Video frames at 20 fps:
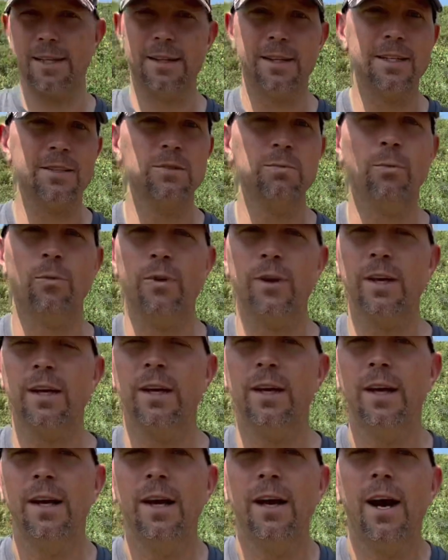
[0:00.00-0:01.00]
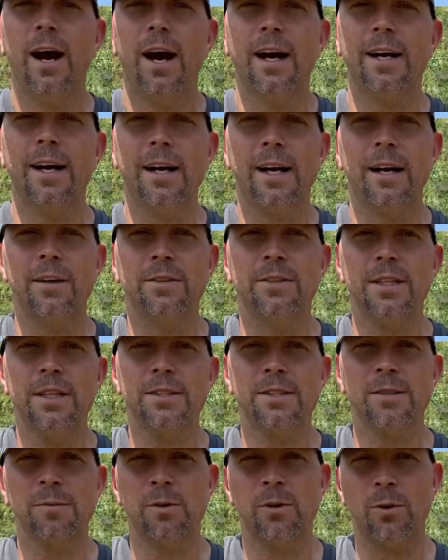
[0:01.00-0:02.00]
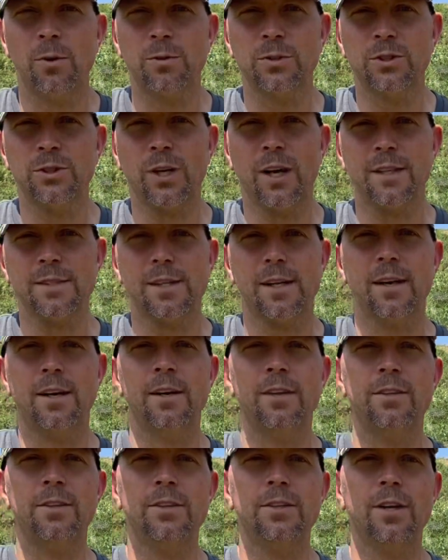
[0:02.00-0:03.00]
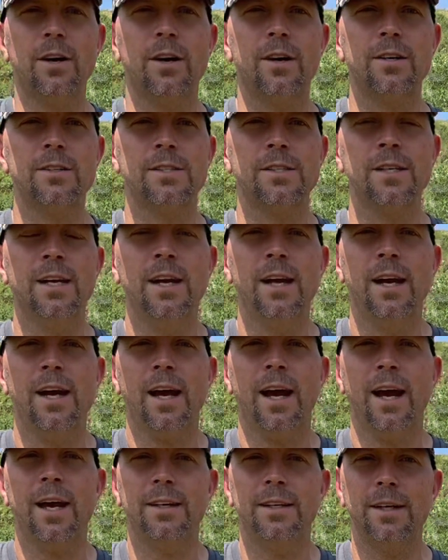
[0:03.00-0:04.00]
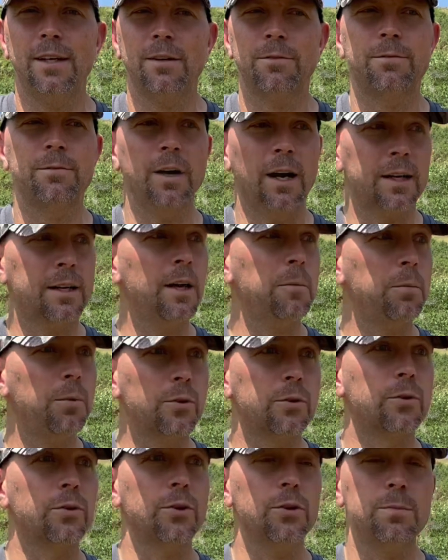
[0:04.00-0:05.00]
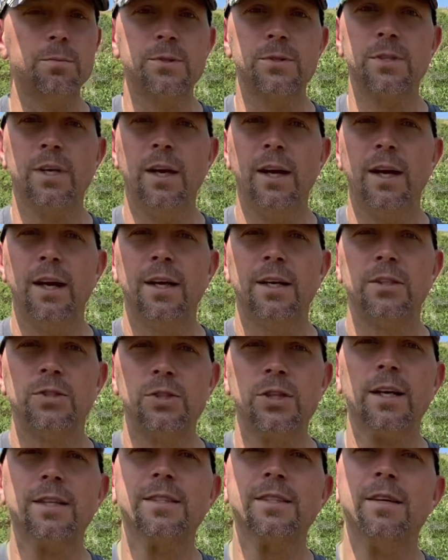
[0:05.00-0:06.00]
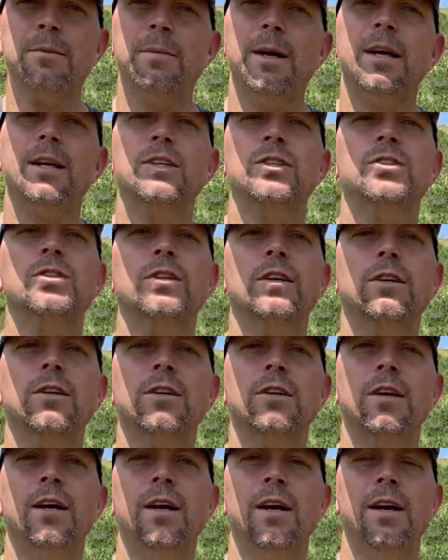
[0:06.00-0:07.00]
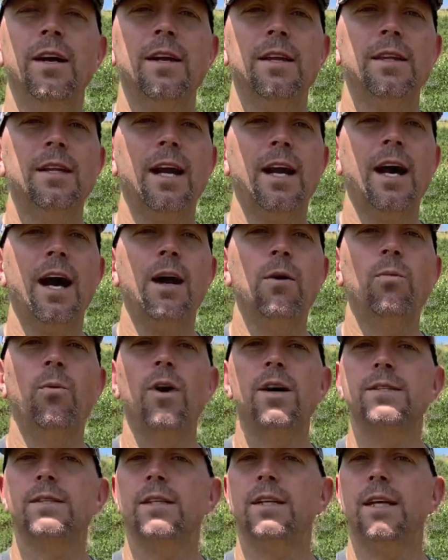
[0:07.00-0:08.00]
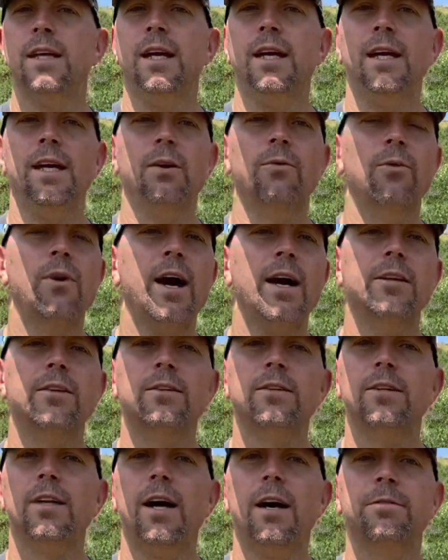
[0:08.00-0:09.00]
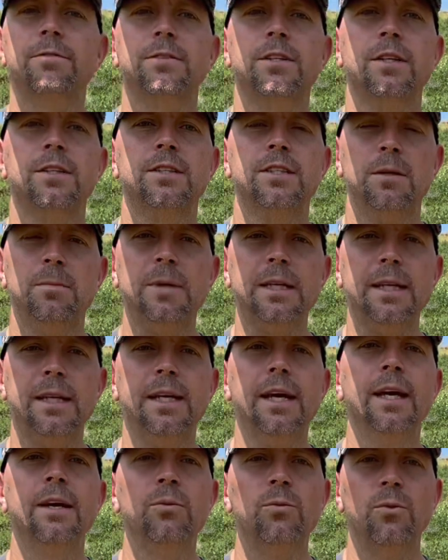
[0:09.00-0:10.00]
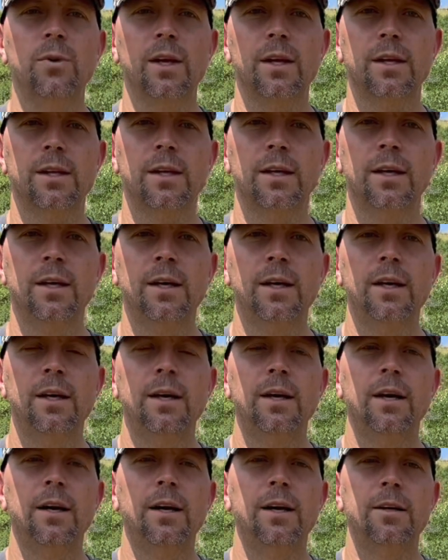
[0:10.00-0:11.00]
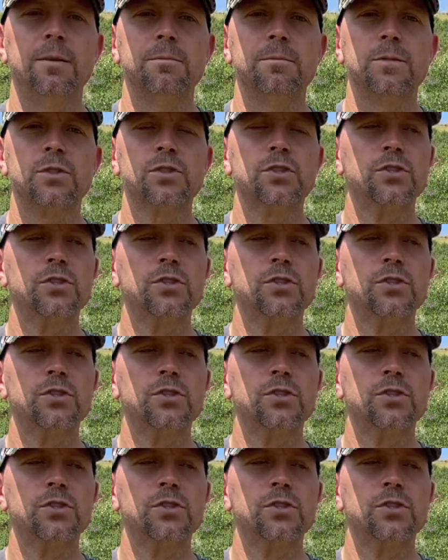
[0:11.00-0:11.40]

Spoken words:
this morning, I got out and did some cold shots at 100 yards and did a couple groups just to make sure that I wasn't hitting right or left to begin with. And